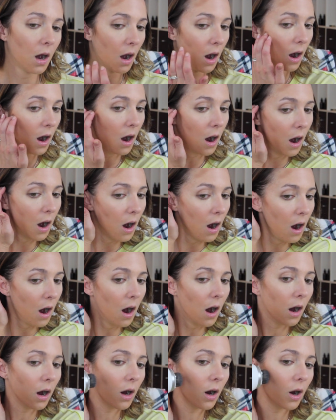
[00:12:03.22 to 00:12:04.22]

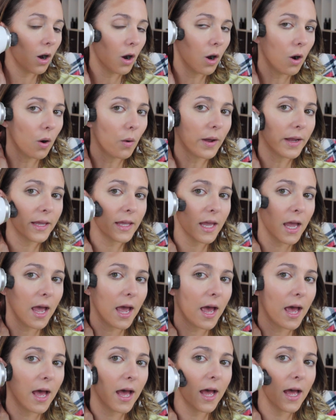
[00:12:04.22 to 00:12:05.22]
oh, it
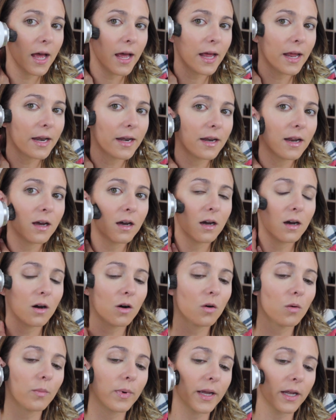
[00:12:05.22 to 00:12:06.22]
can.
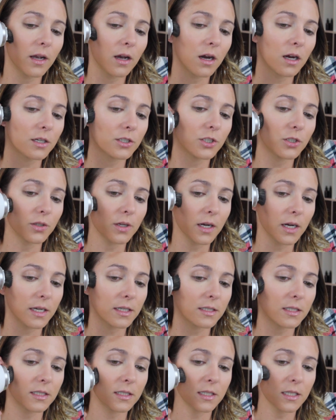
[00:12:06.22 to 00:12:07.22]
Oh my gosh, you
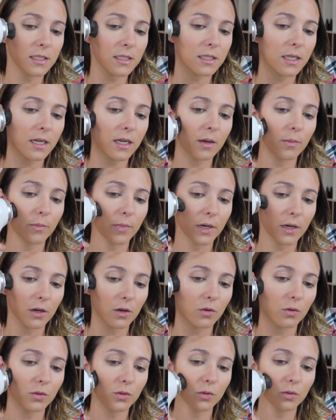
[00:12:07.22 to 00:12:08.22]
guys. Is this like a
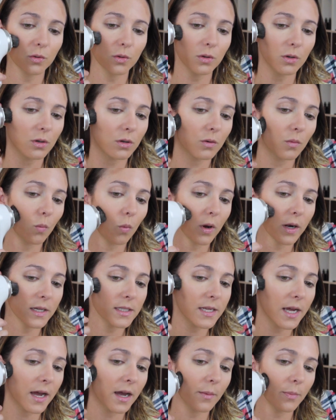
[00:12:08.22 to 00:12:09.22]
miracle tool? What
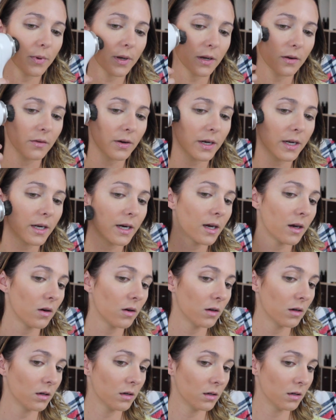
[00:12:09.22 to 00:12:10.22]
is happening right
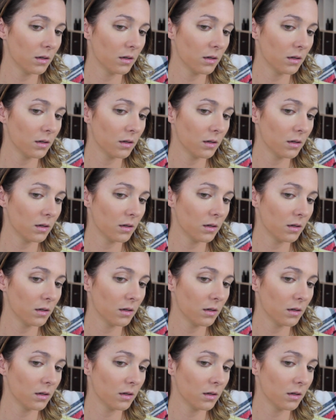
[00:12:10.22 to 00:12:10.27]
now?